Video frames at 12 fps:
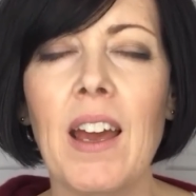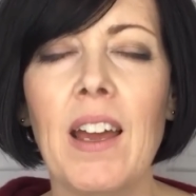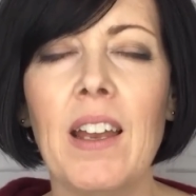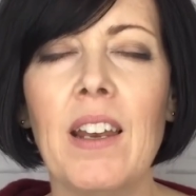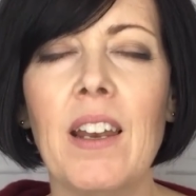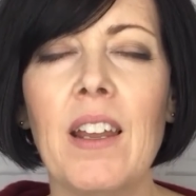
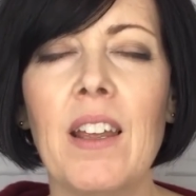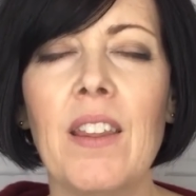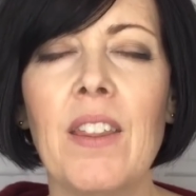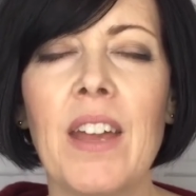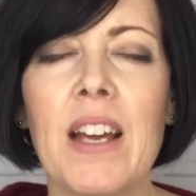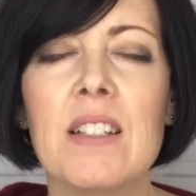And
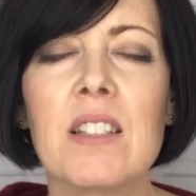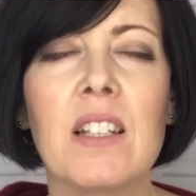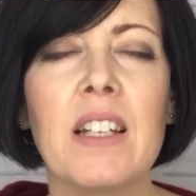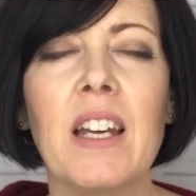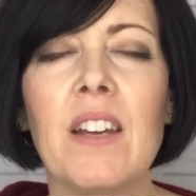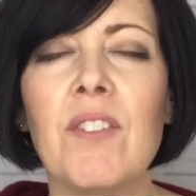that's
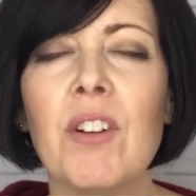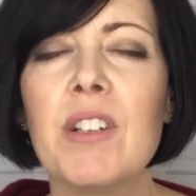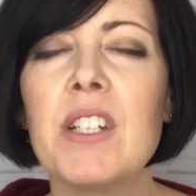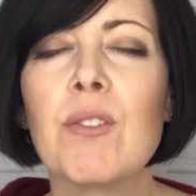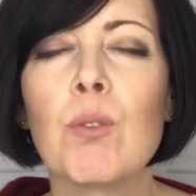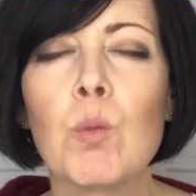going to get a
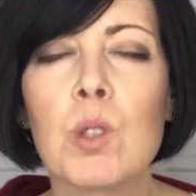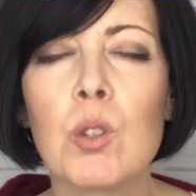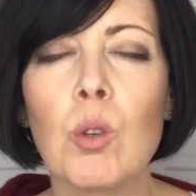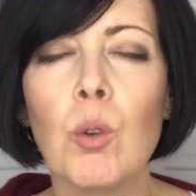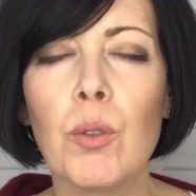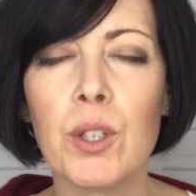very different
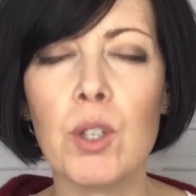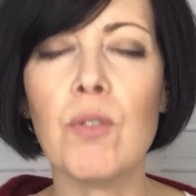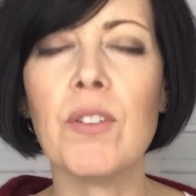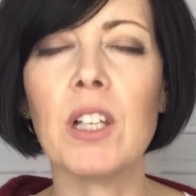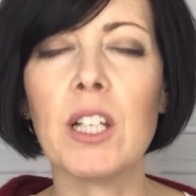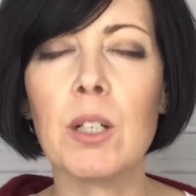result than
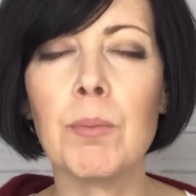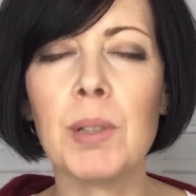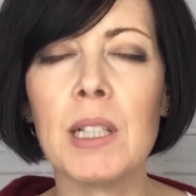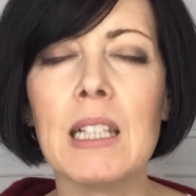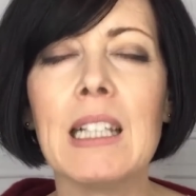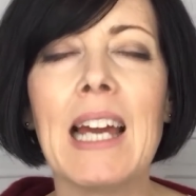you feeling
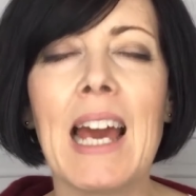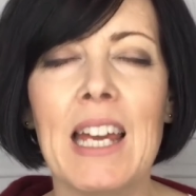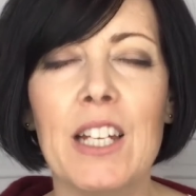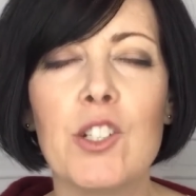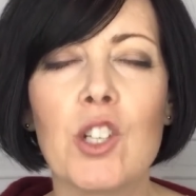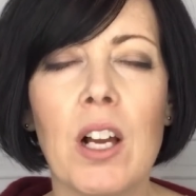completely
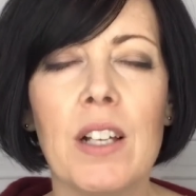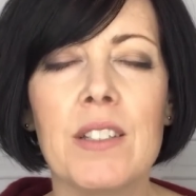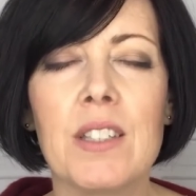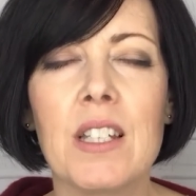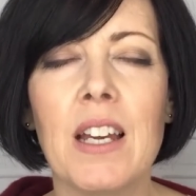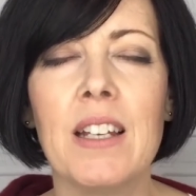
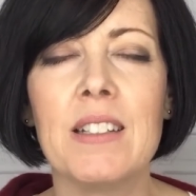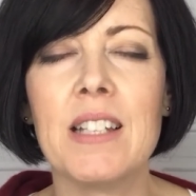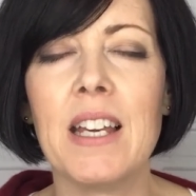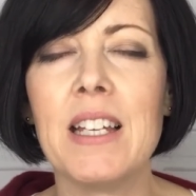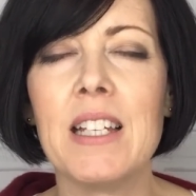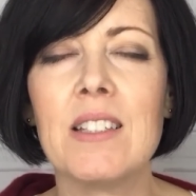energized
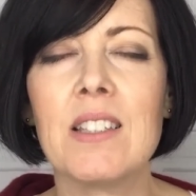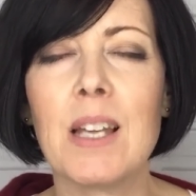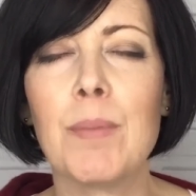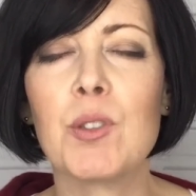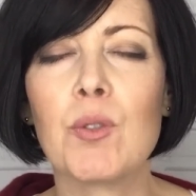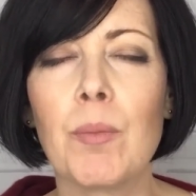and taking
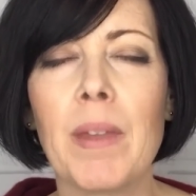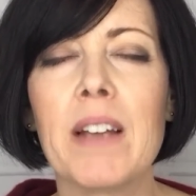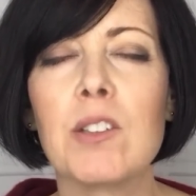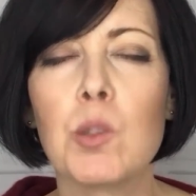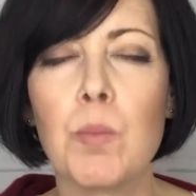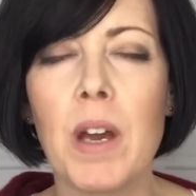steps from
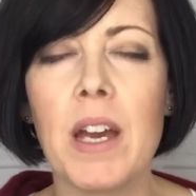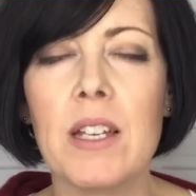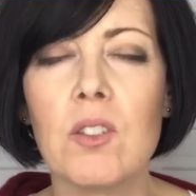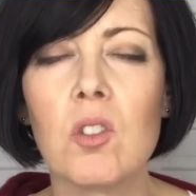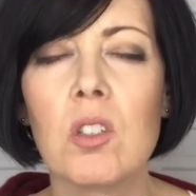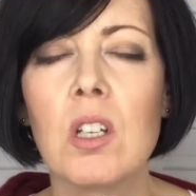that
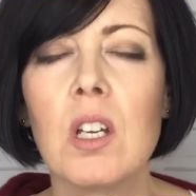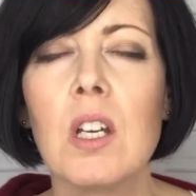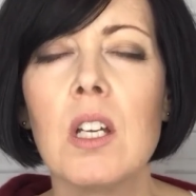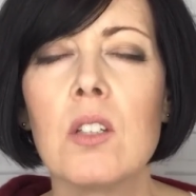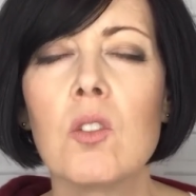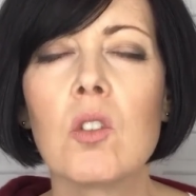space.
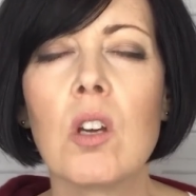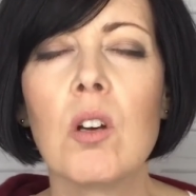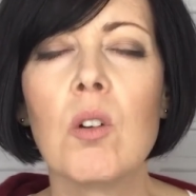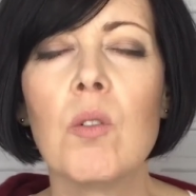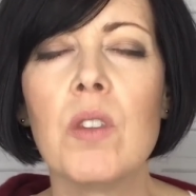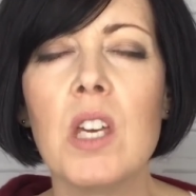
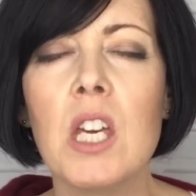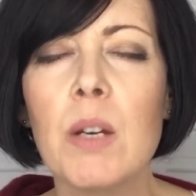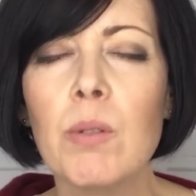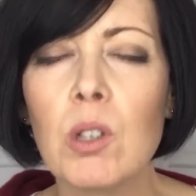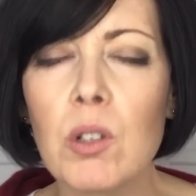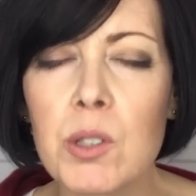So the
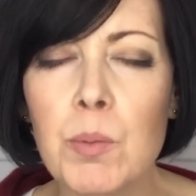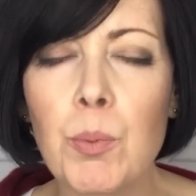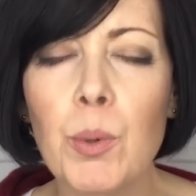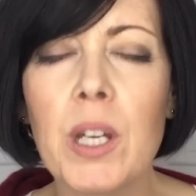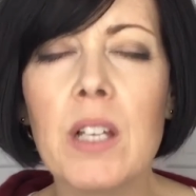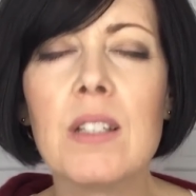equinox
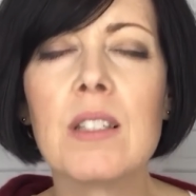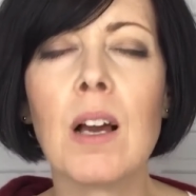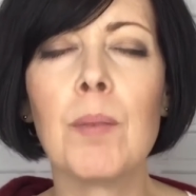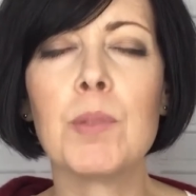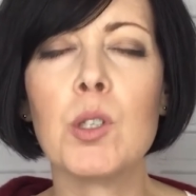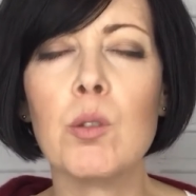brings
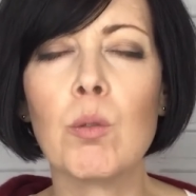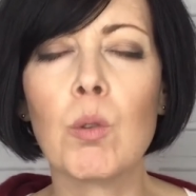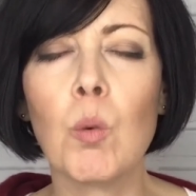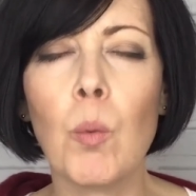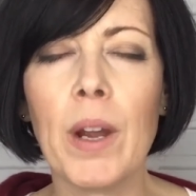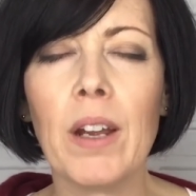up to
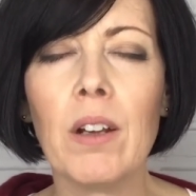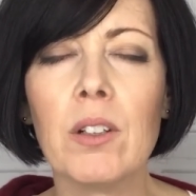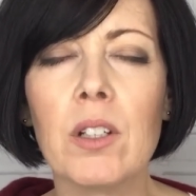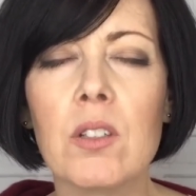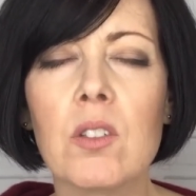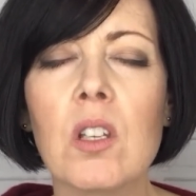your
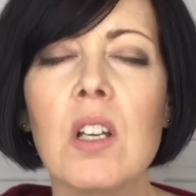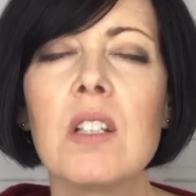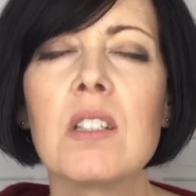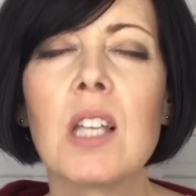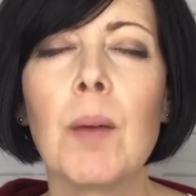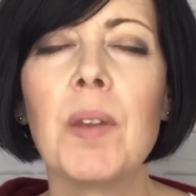awareness
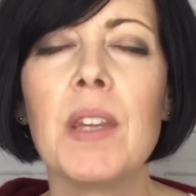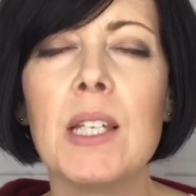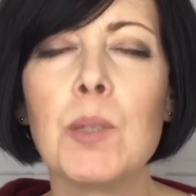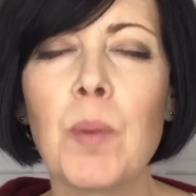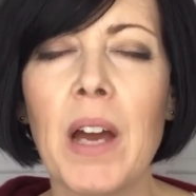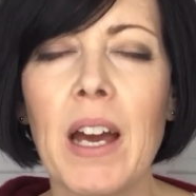some of
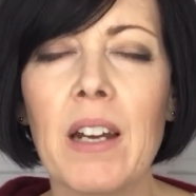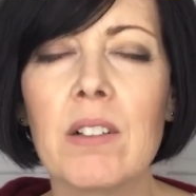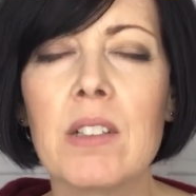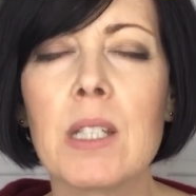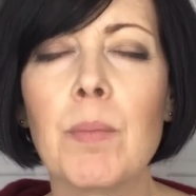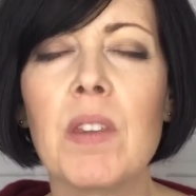these
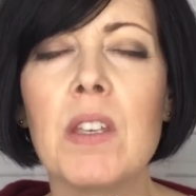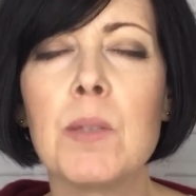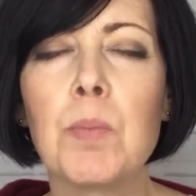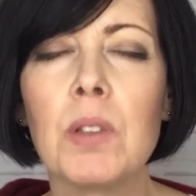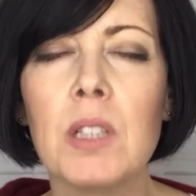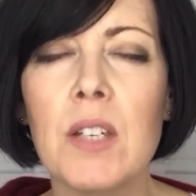patterns, some of
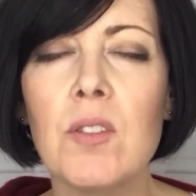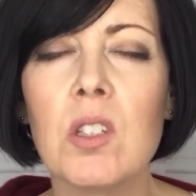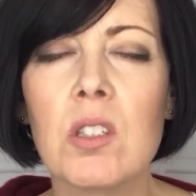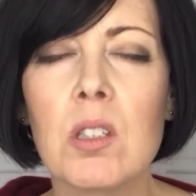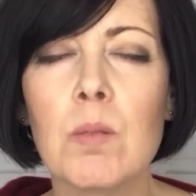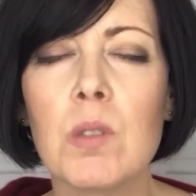these belief
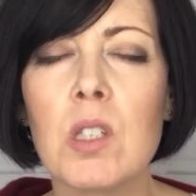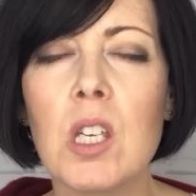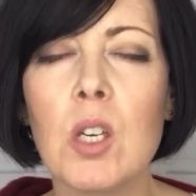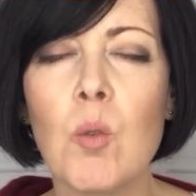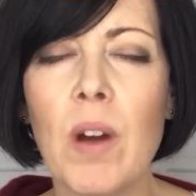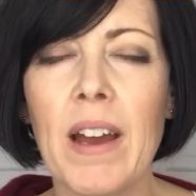systems
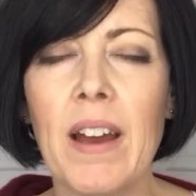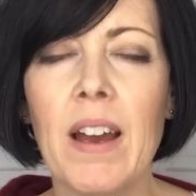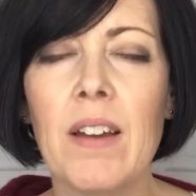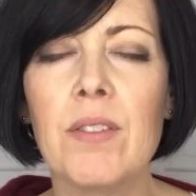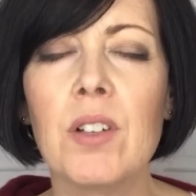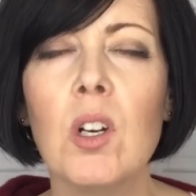that you
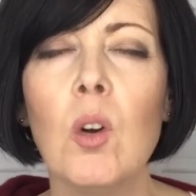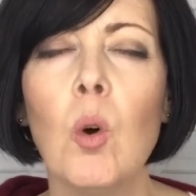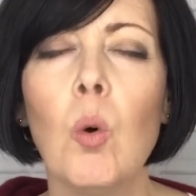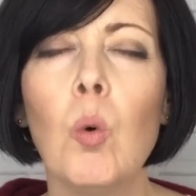have.